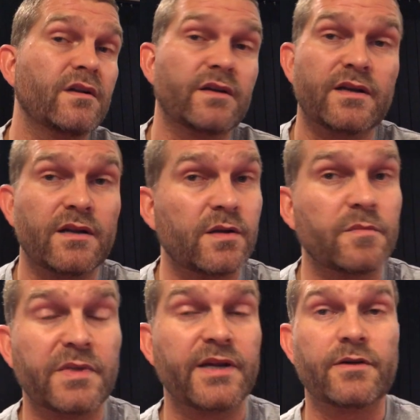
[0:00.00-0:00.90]
get a little
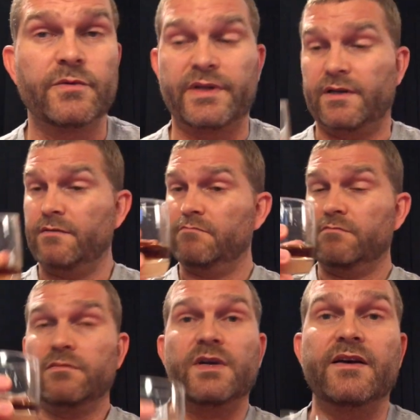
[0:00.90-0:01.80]
better when
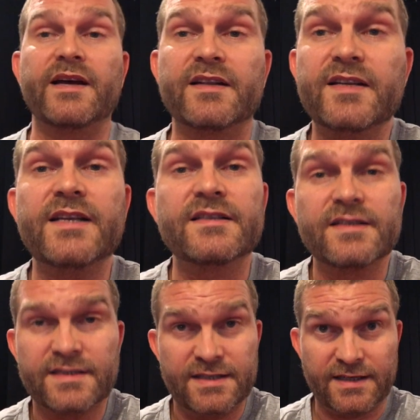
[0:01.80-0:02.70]
I had a taste.
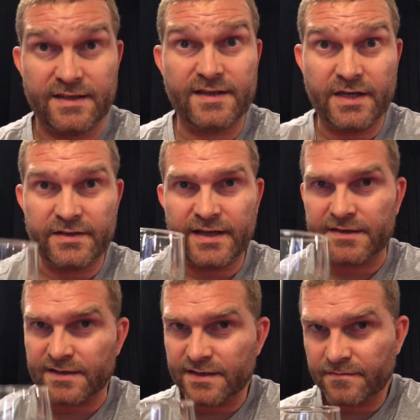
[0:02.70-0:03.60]
Let's see how it
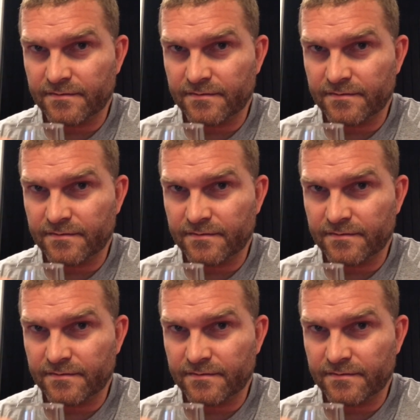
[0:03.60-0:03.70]
tastes.